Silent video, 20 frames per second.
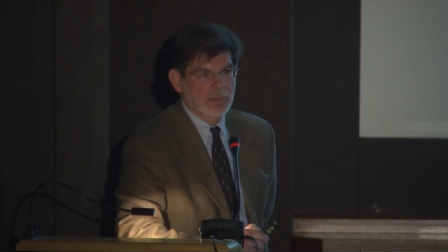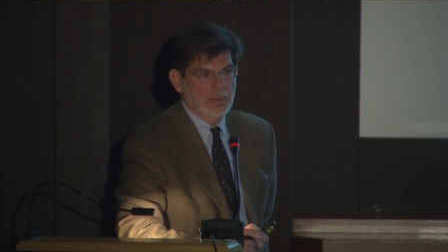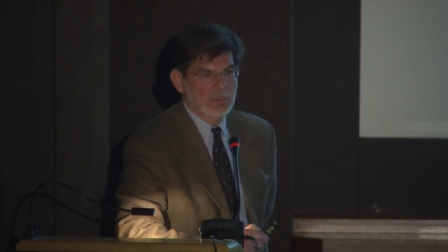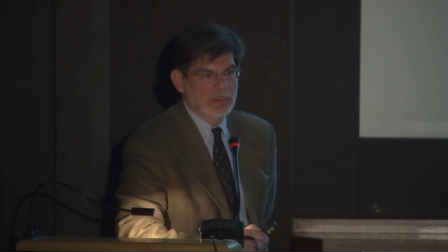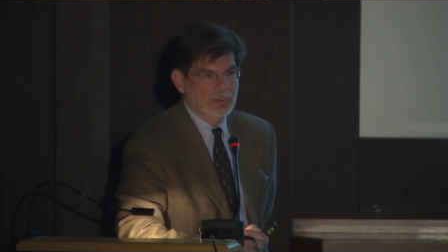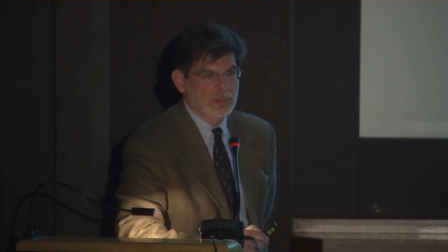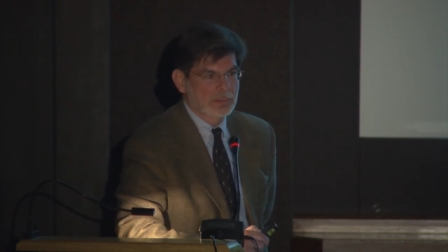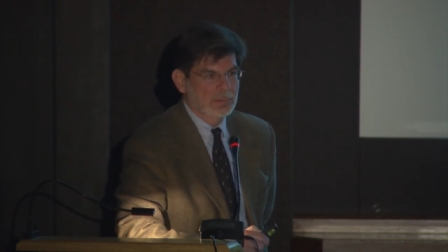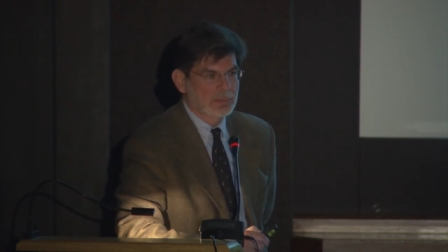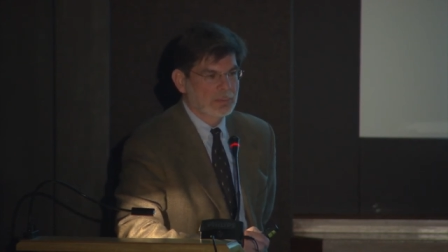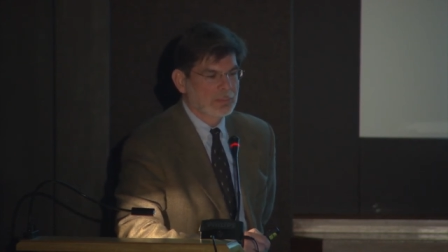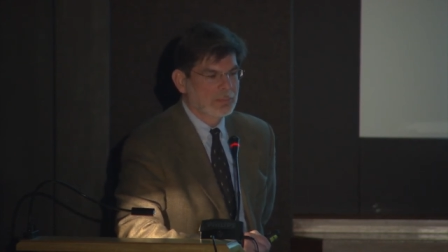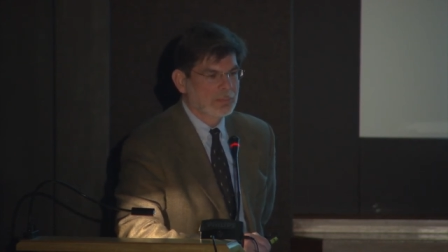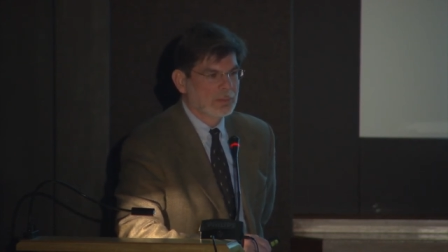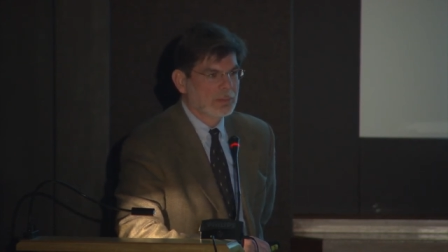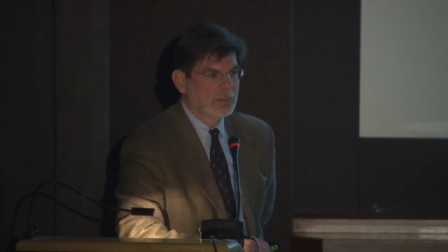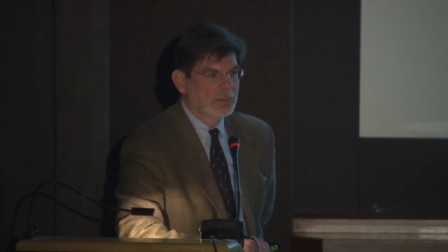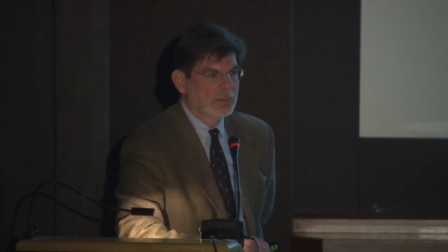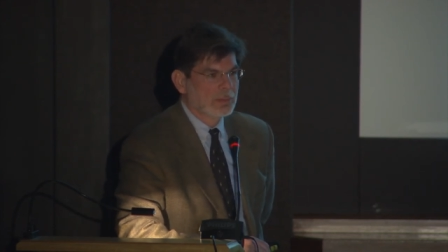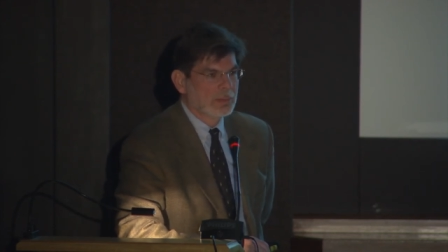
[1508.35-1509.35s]
yet,
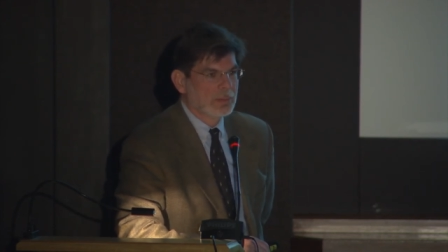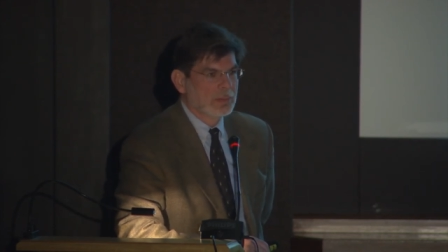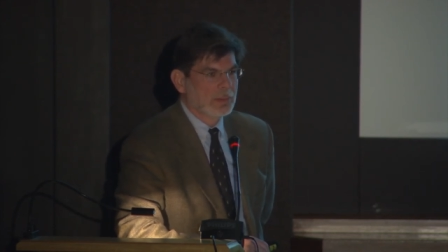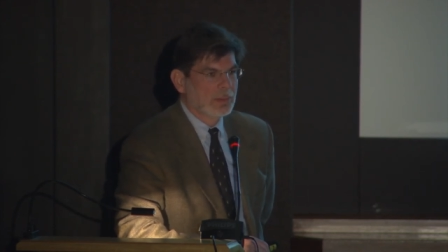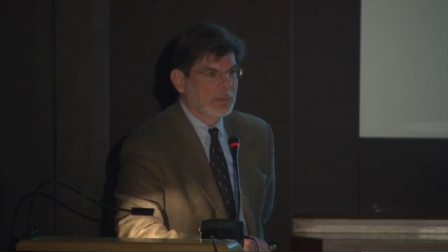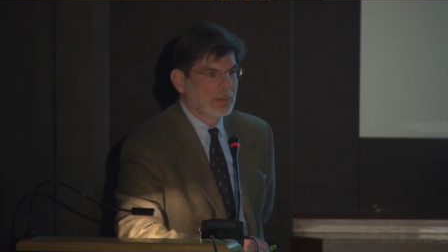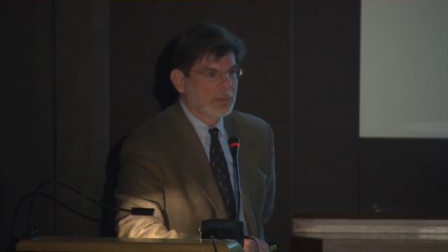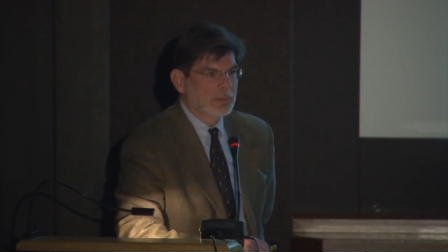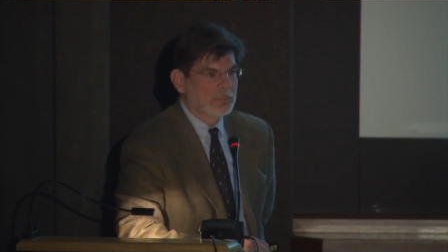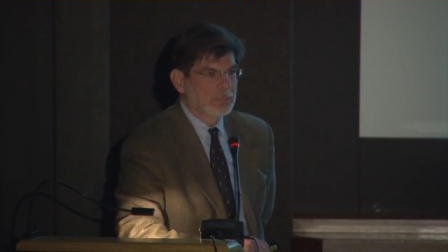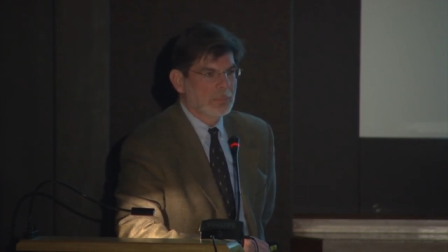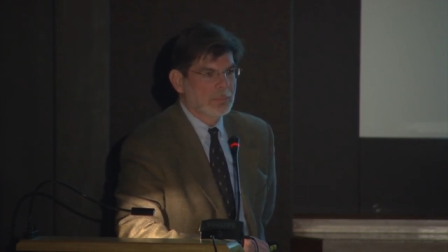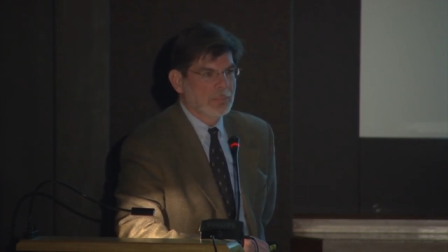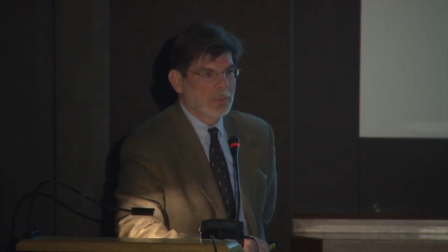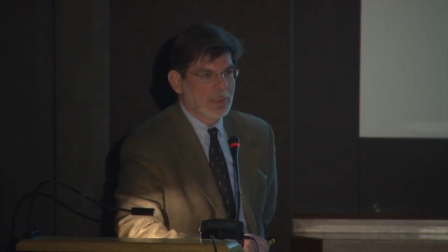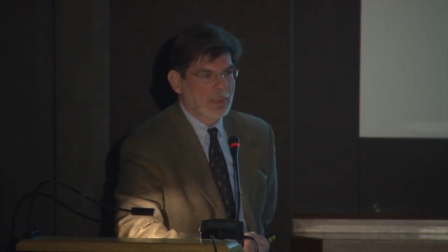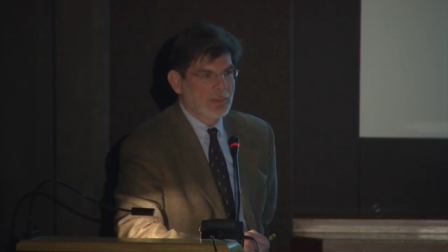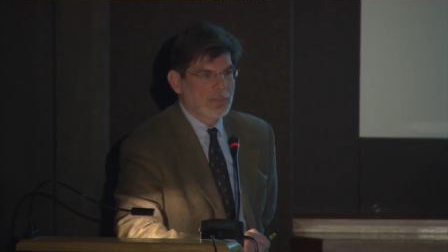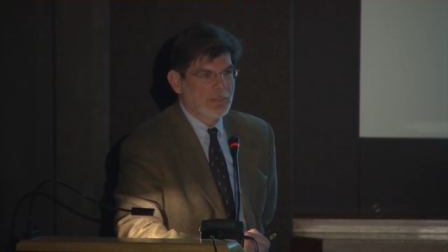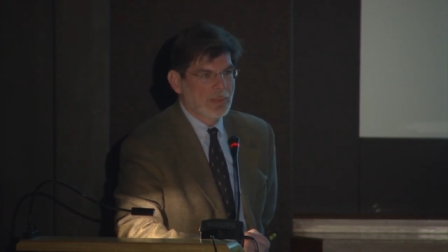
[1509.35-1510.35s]

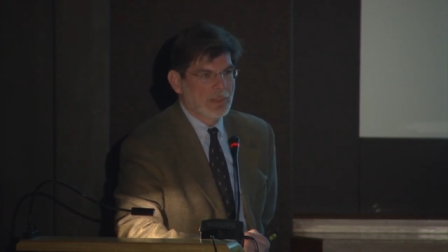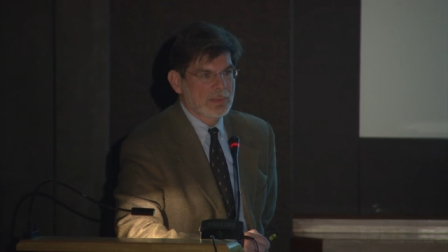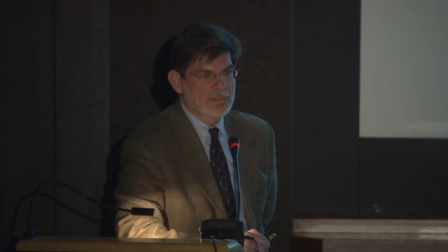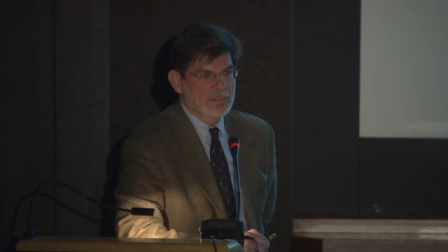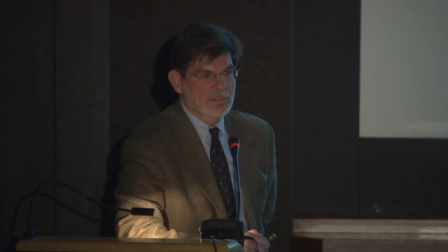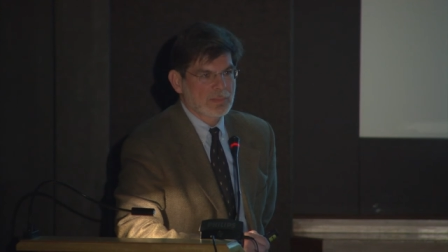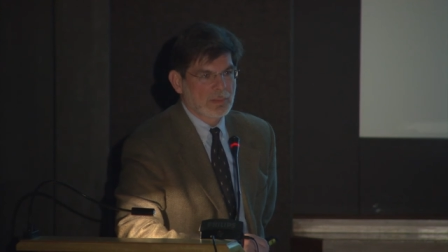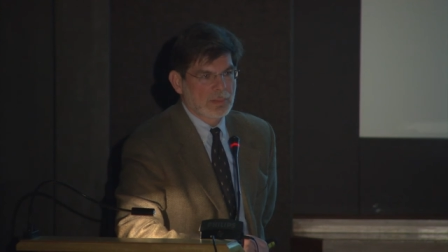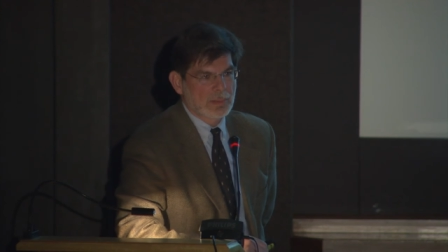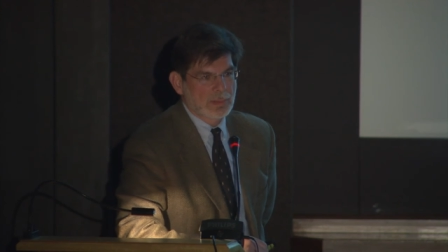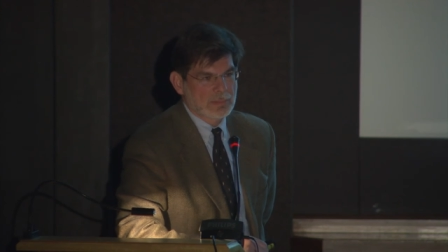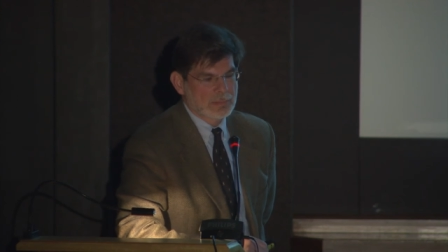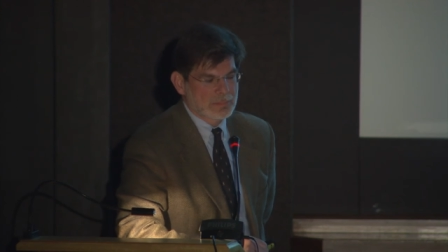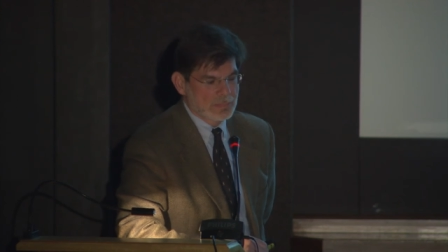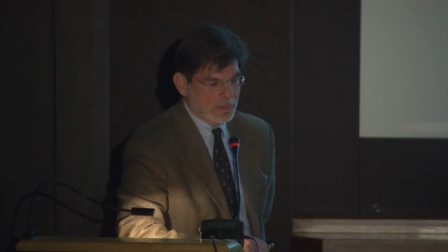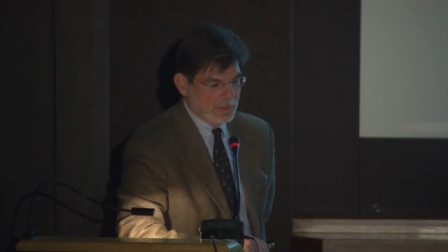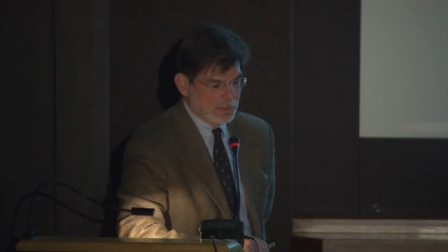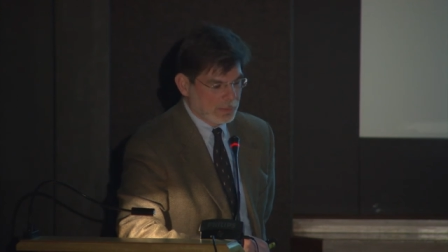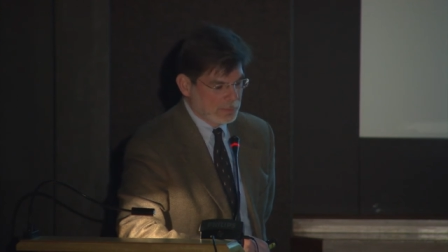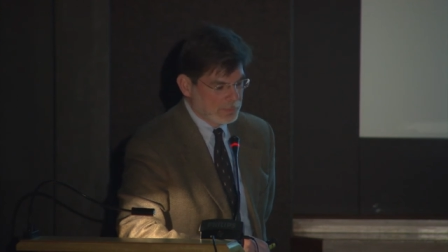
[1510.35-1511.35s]
and that's a
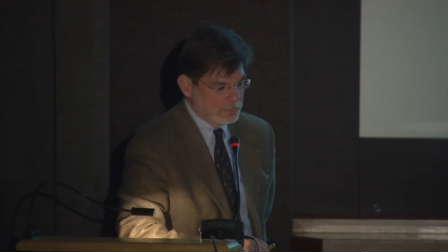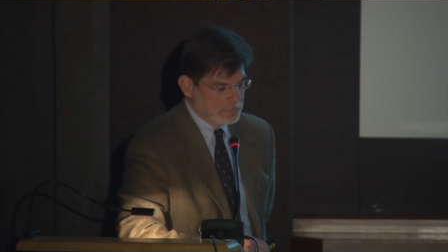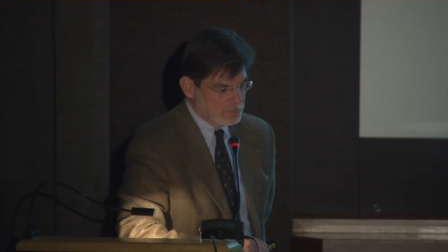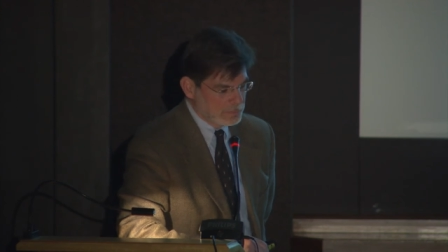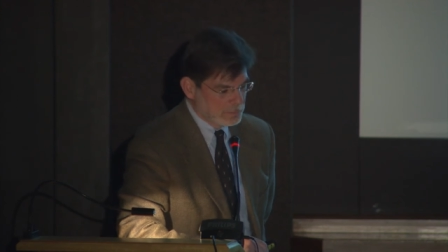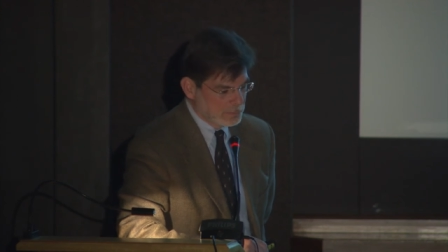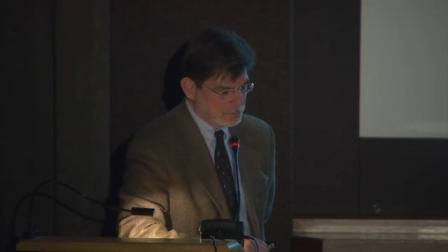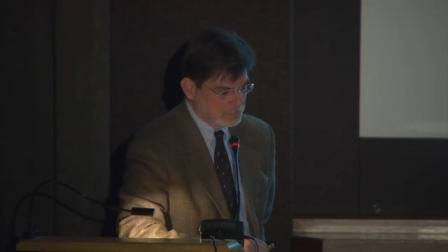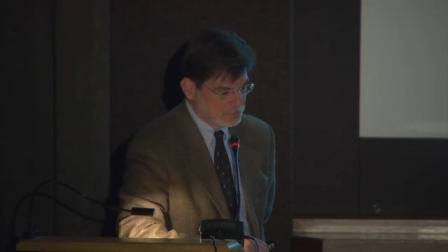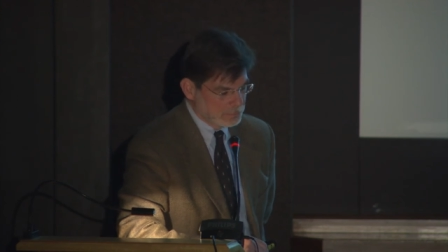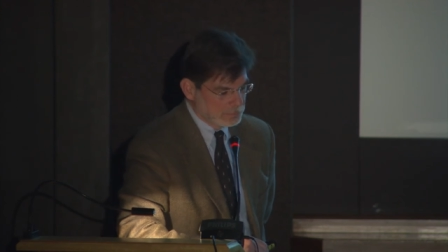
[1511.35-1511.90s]
challenge.